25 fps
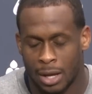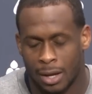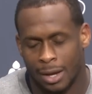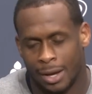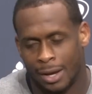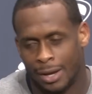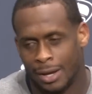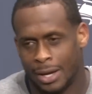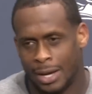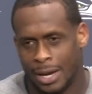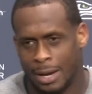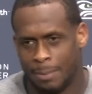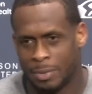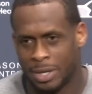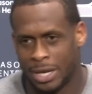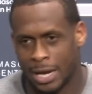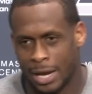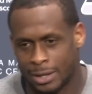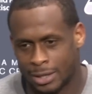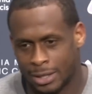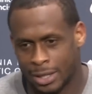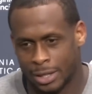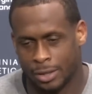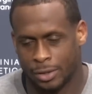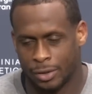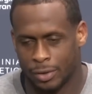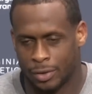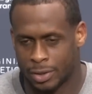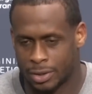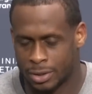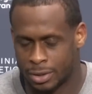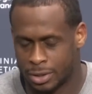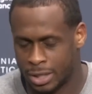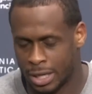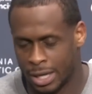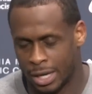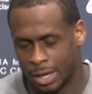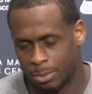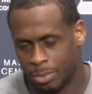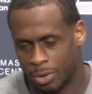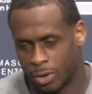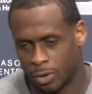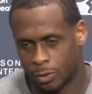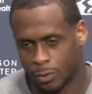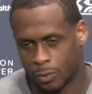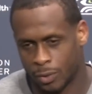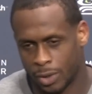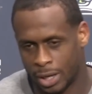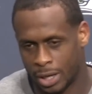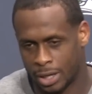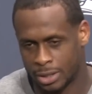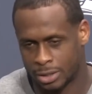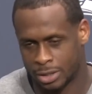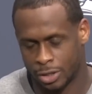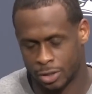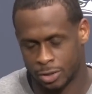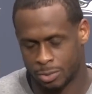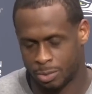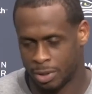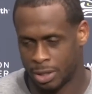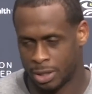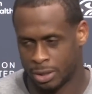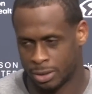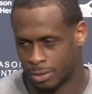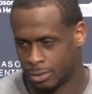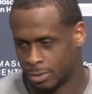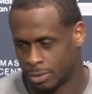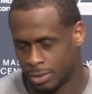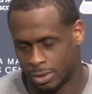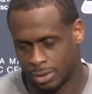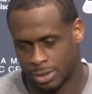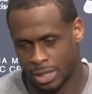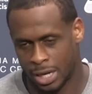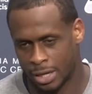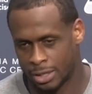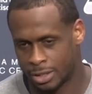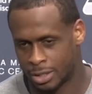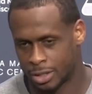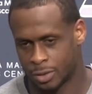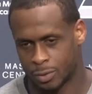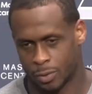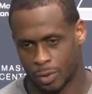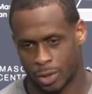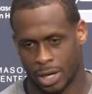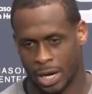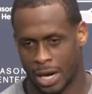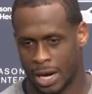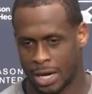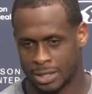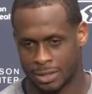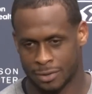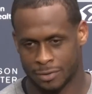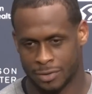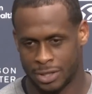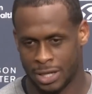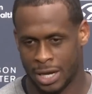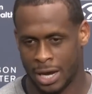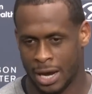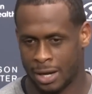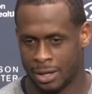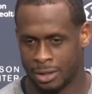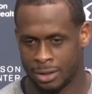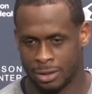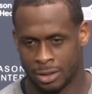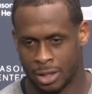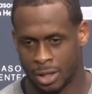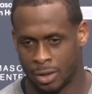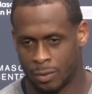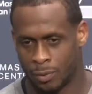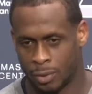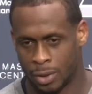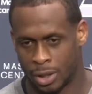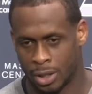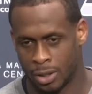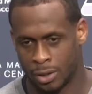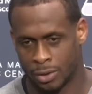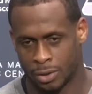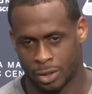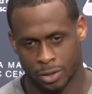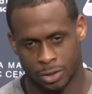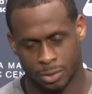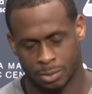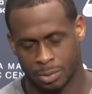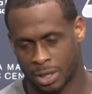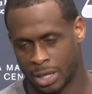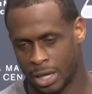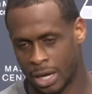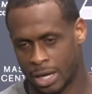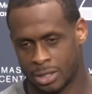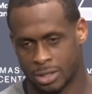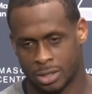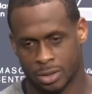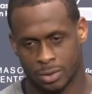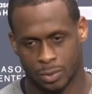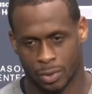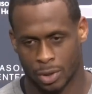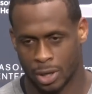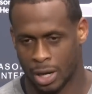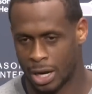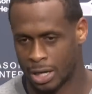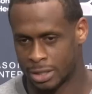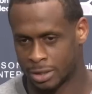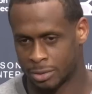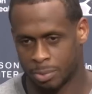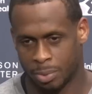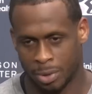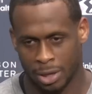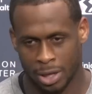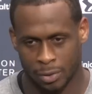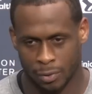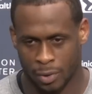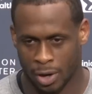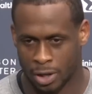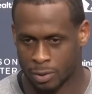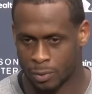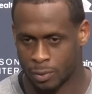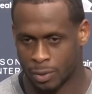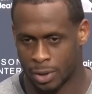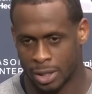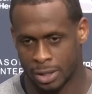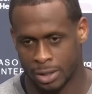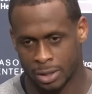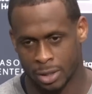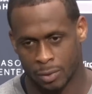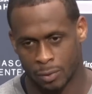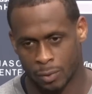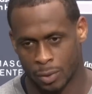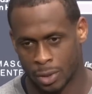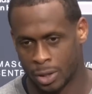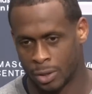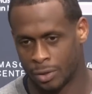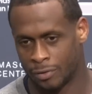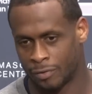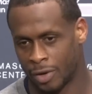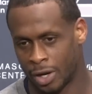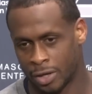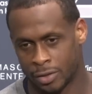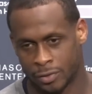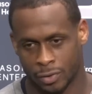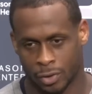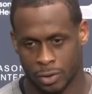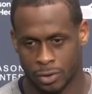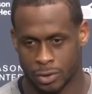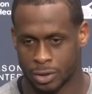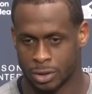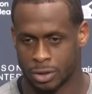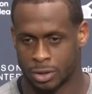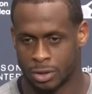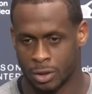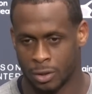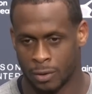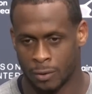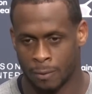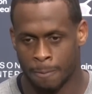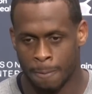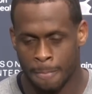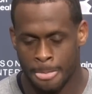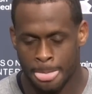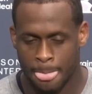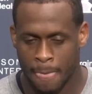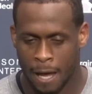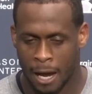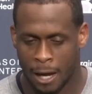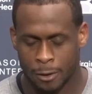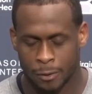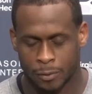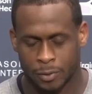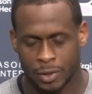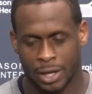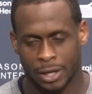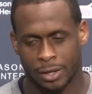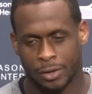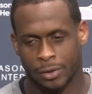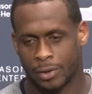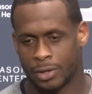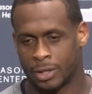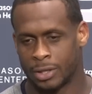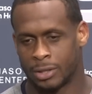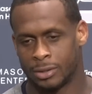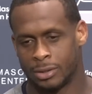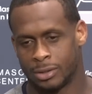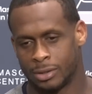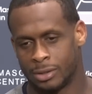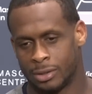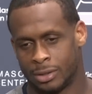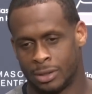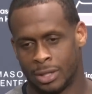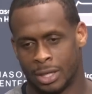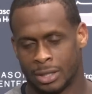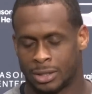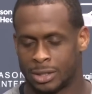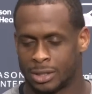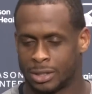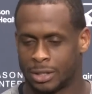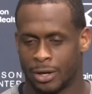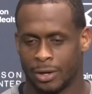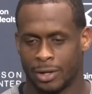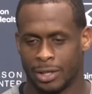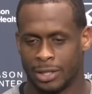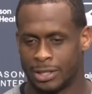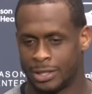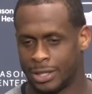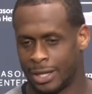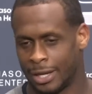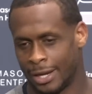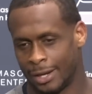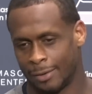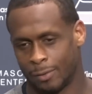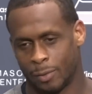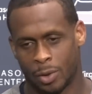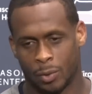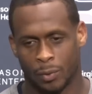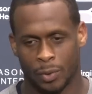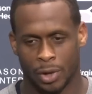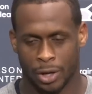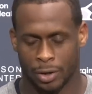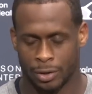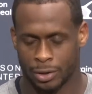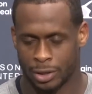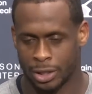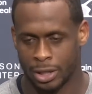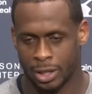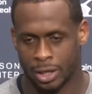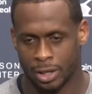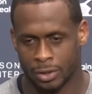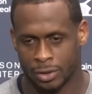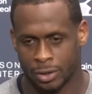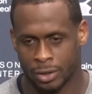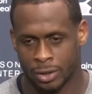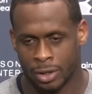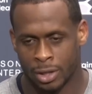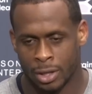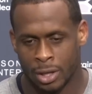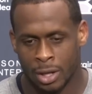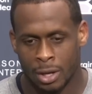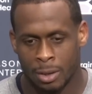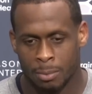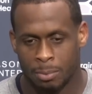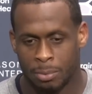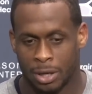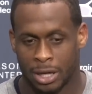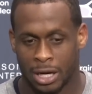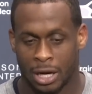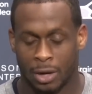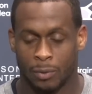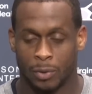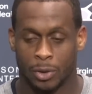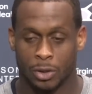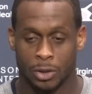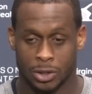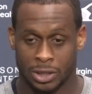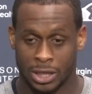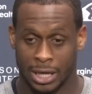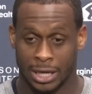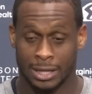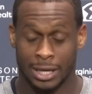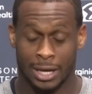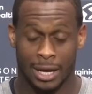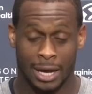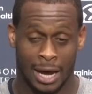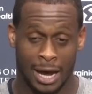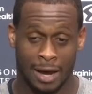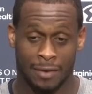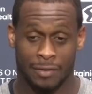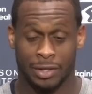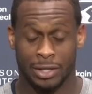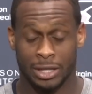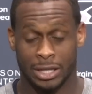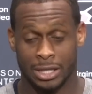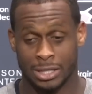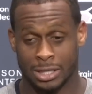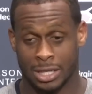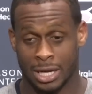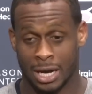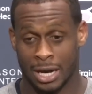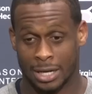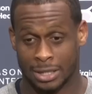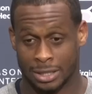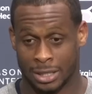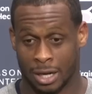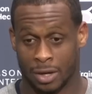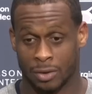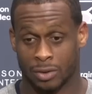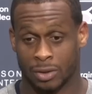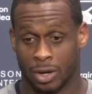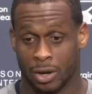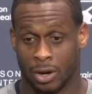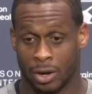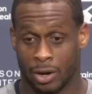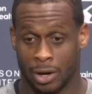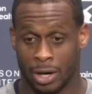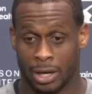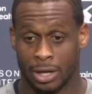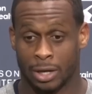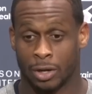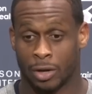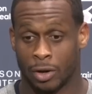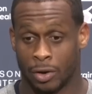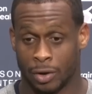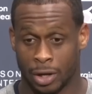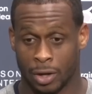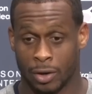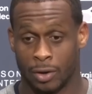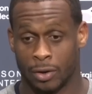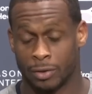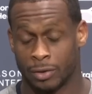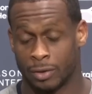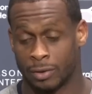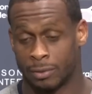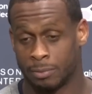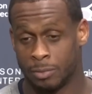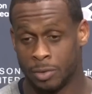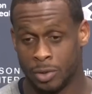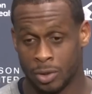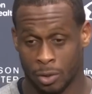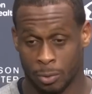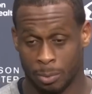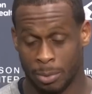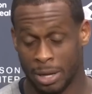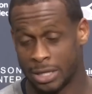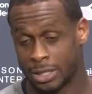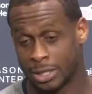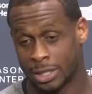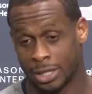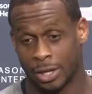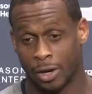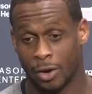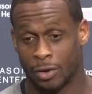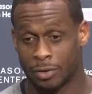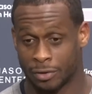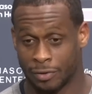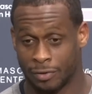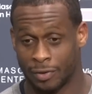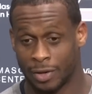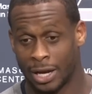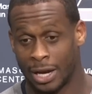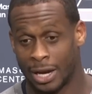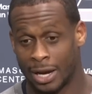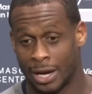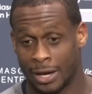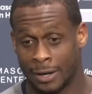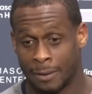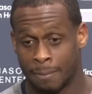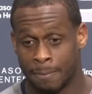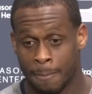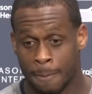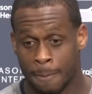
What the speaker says: I mean, I think you can say it both ways. There's been cases where guys have sat and done well. There's been cases where guys have played right away, done well, and vice versa. So I don't think you can necessarily say one way or the other. But I will say that having these guys out there and learning on the, you know, basically on the fly,